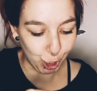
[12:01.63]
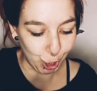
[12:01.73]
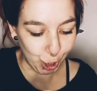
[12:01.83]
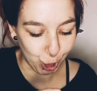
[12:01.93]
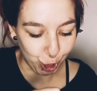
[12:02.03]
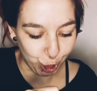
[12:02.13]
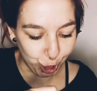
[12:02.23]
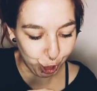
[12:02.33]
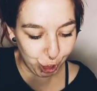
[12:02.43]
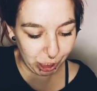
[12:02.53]

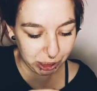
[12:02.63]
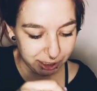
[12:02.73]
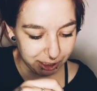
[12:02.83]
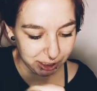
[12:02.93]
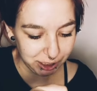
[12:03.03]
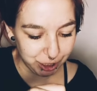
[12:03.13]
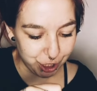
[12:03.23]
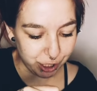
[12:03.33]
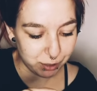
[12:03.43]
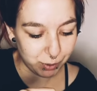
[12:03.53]
Oh,
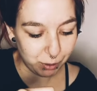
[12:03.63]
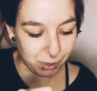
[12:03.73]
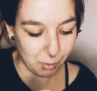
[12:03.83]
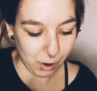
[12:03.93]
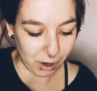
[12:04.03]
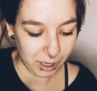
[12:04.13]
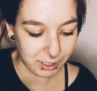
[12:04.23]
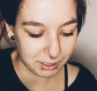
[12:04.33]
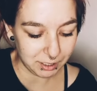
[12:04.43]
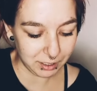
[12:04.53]
just what we
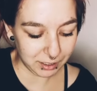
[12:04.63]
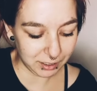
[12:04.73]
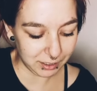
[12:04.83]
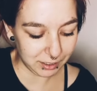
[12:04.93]
want.